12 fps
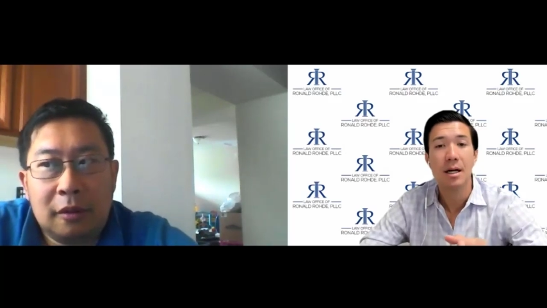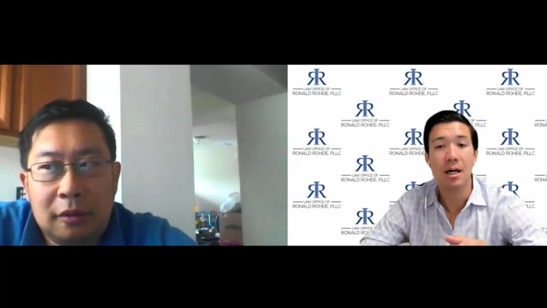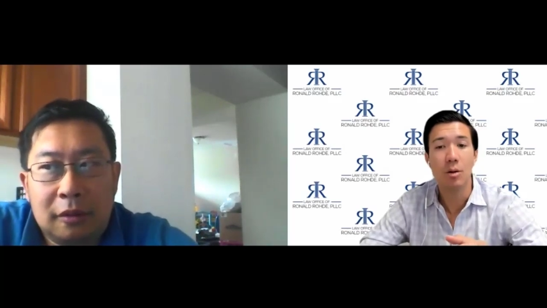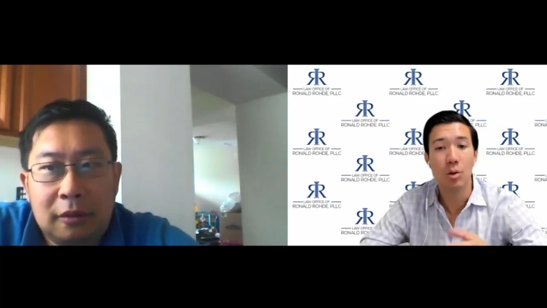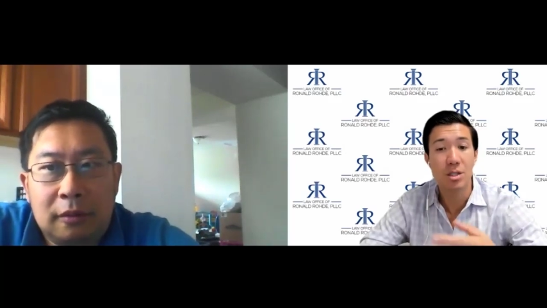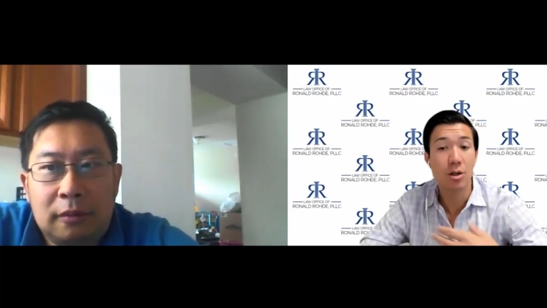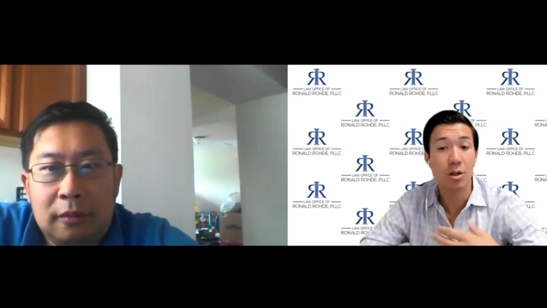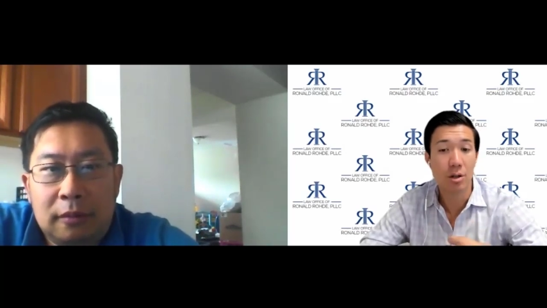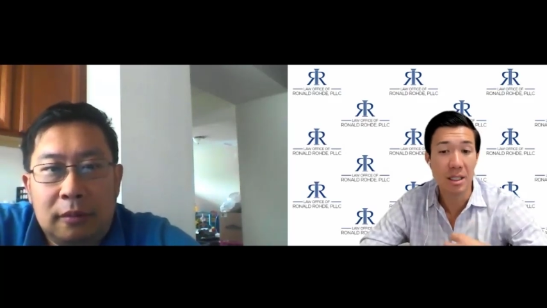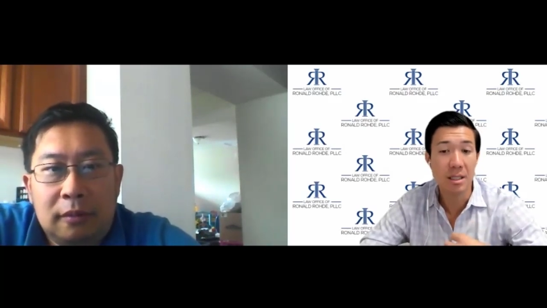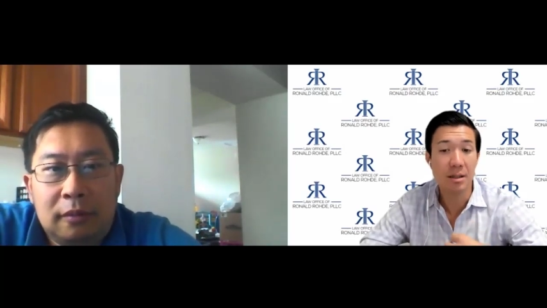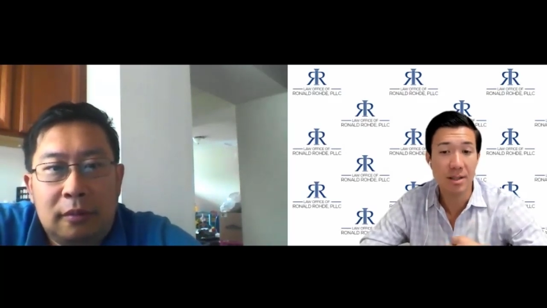Speaker 1: uh, what's your
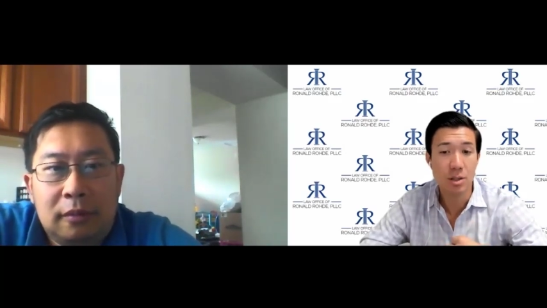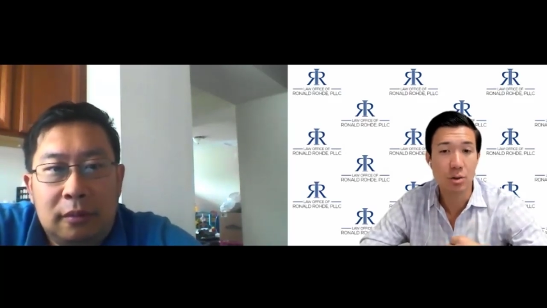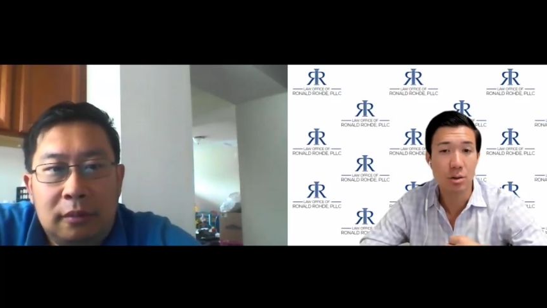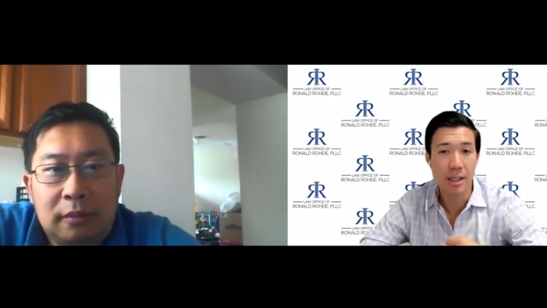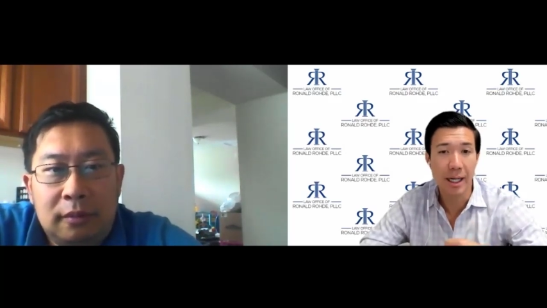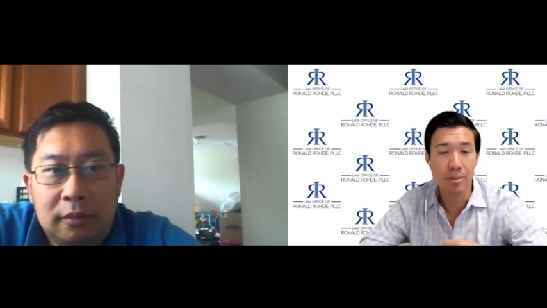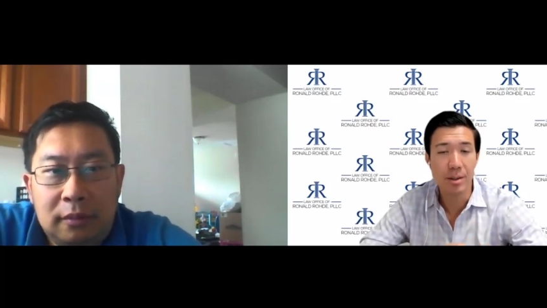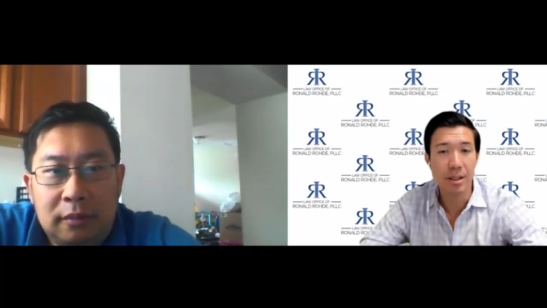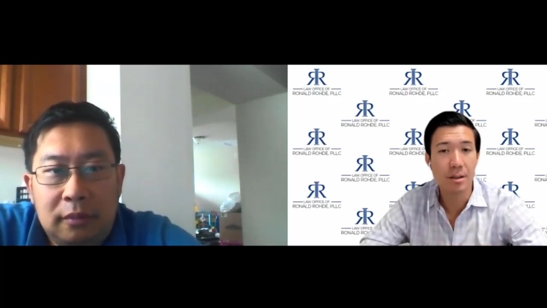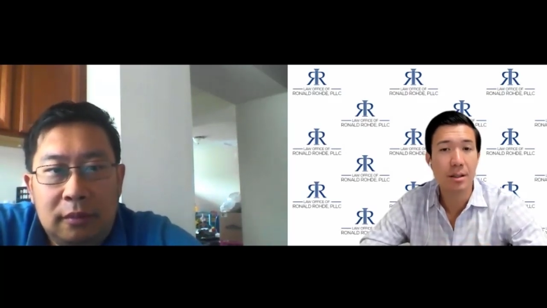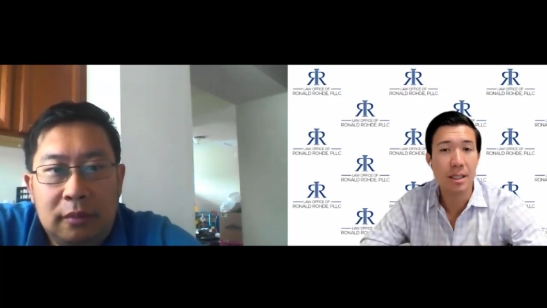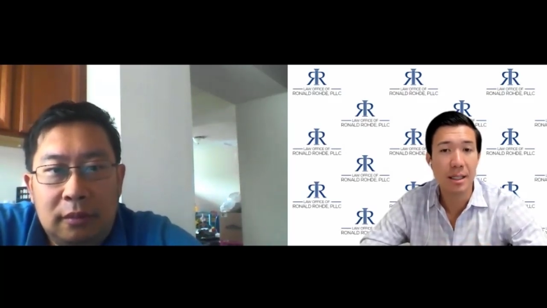individual
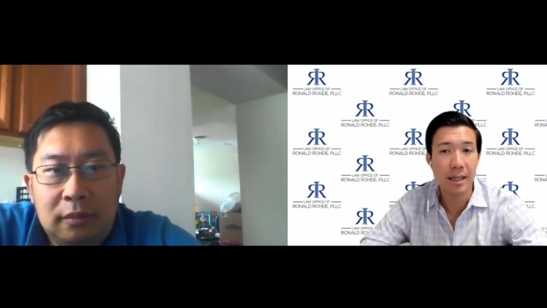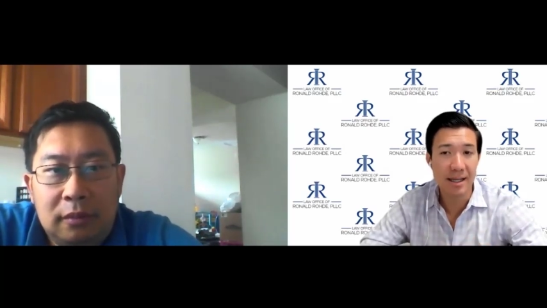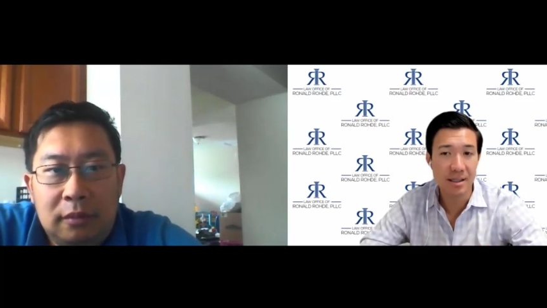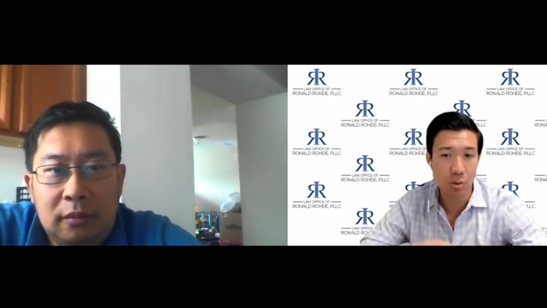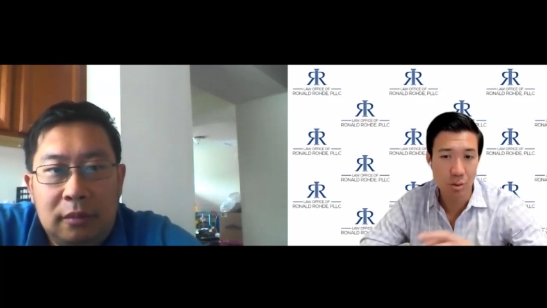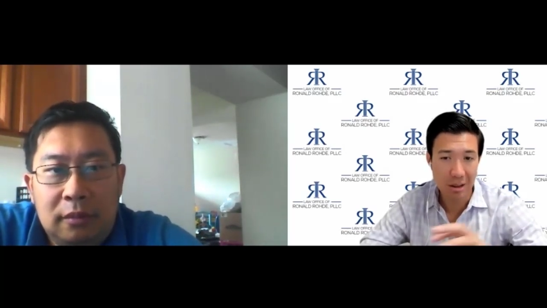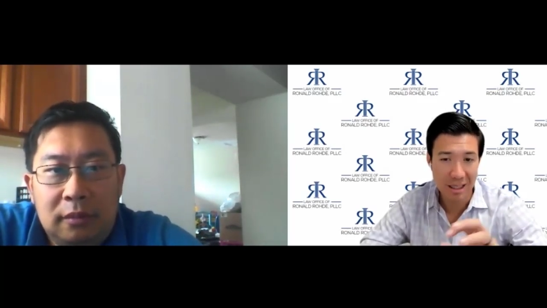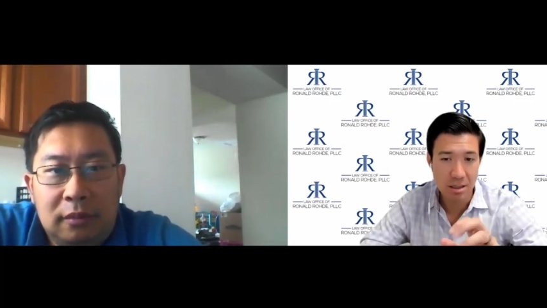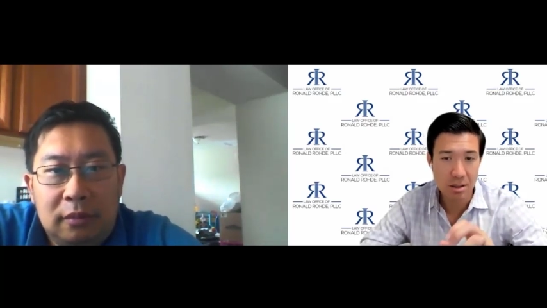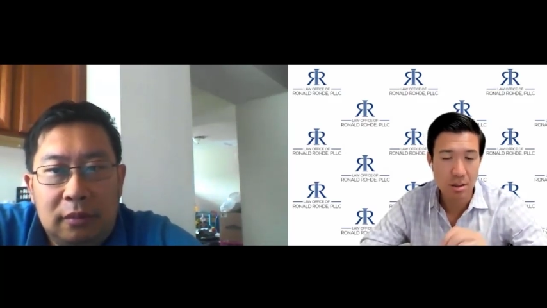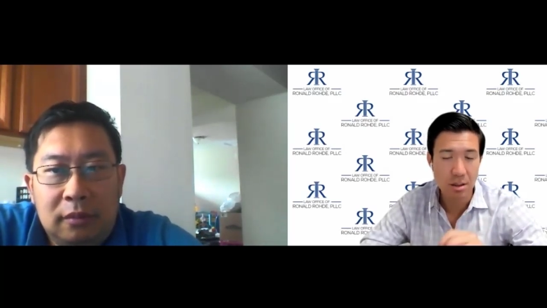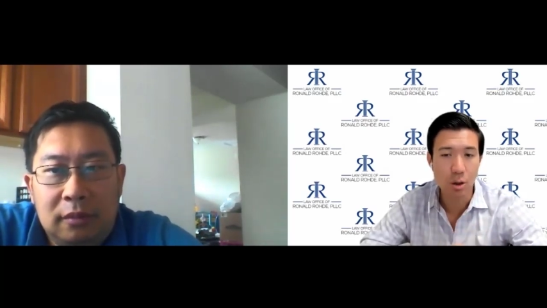liability as it
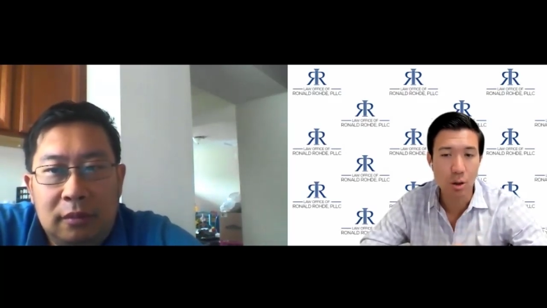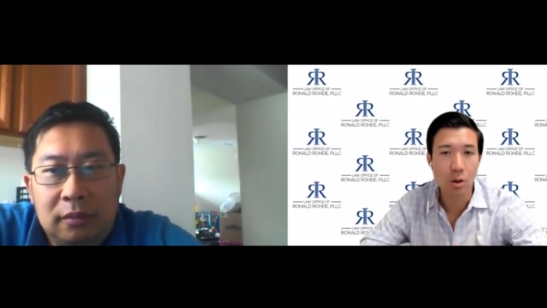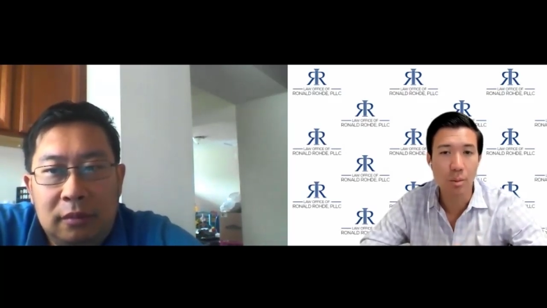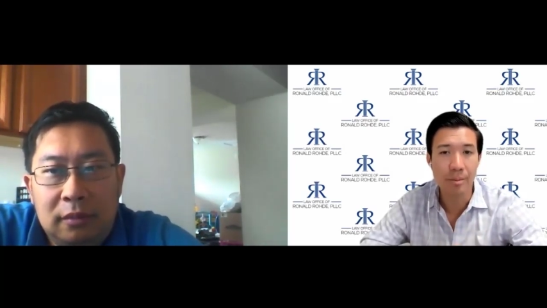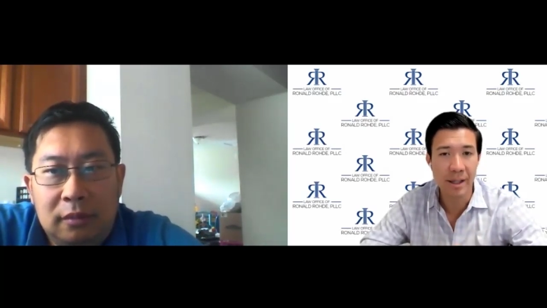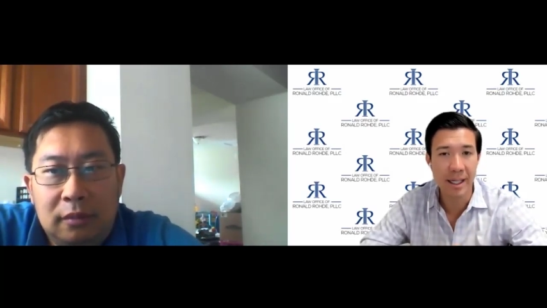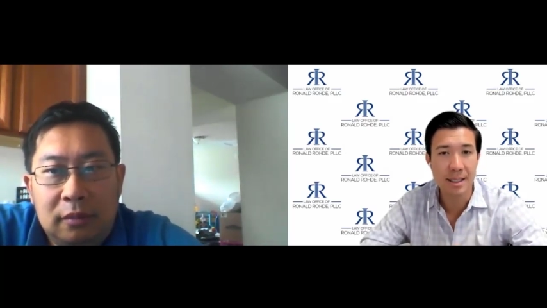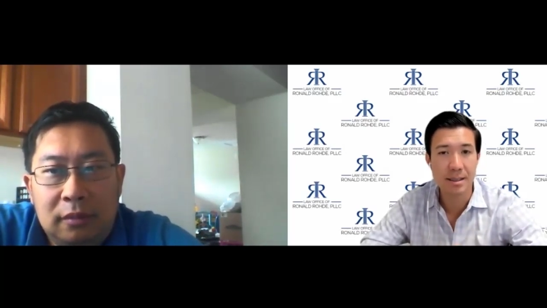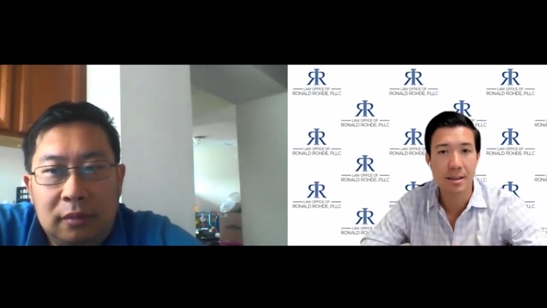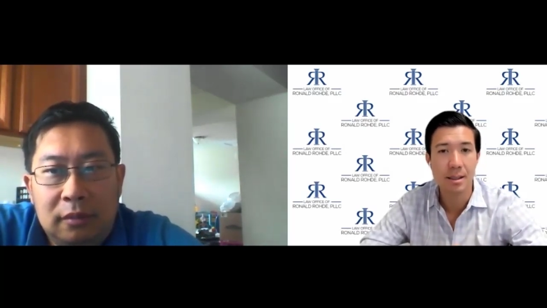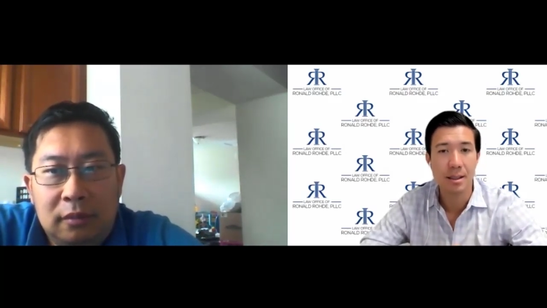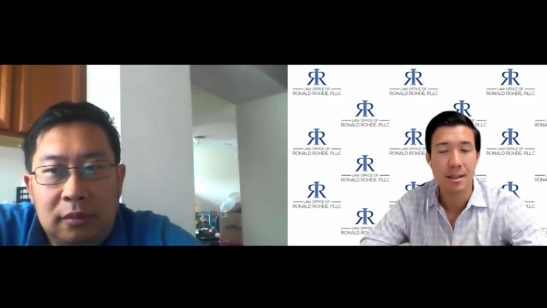relates to the whole
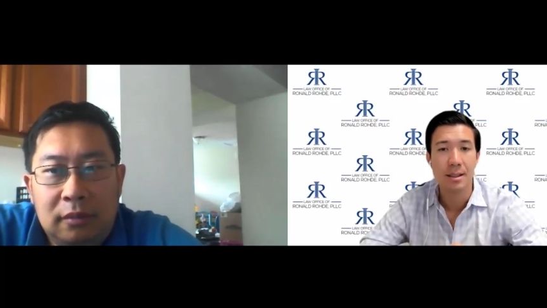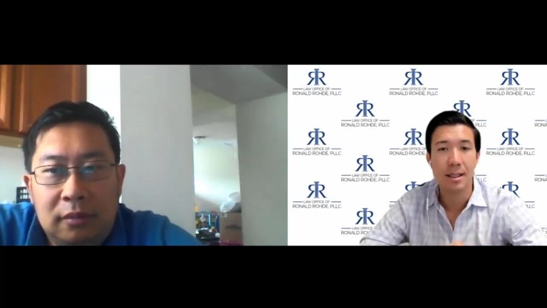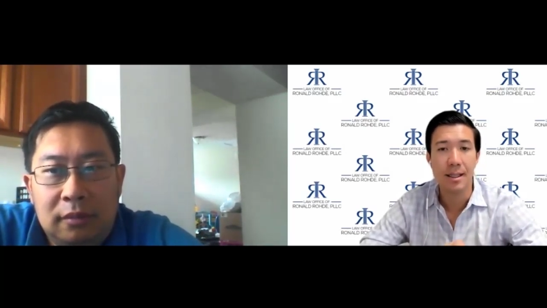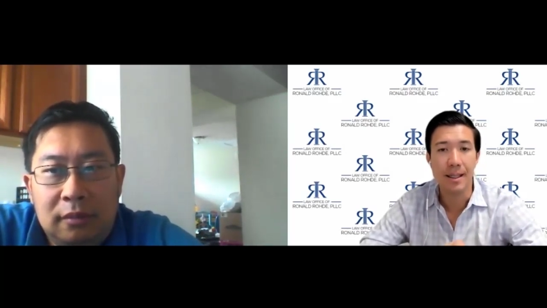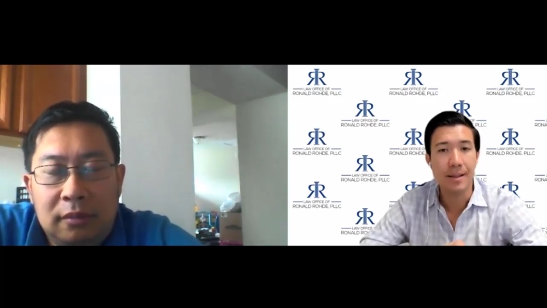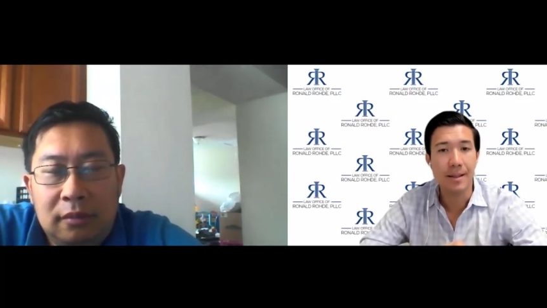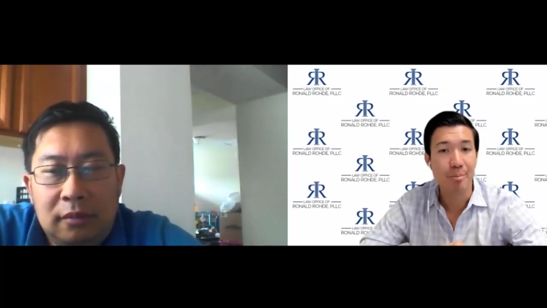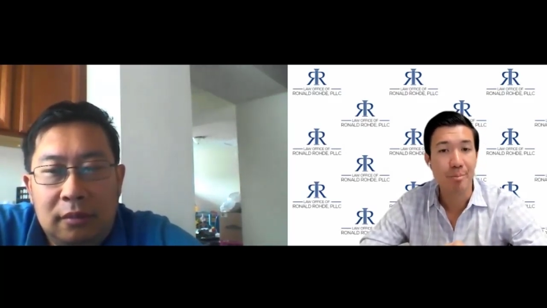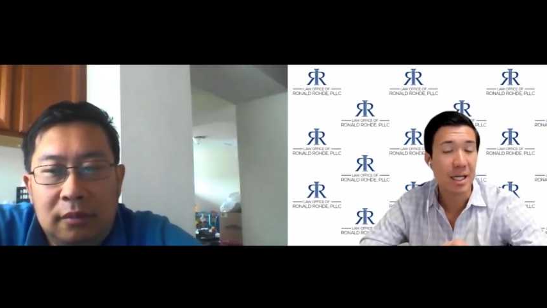mess um,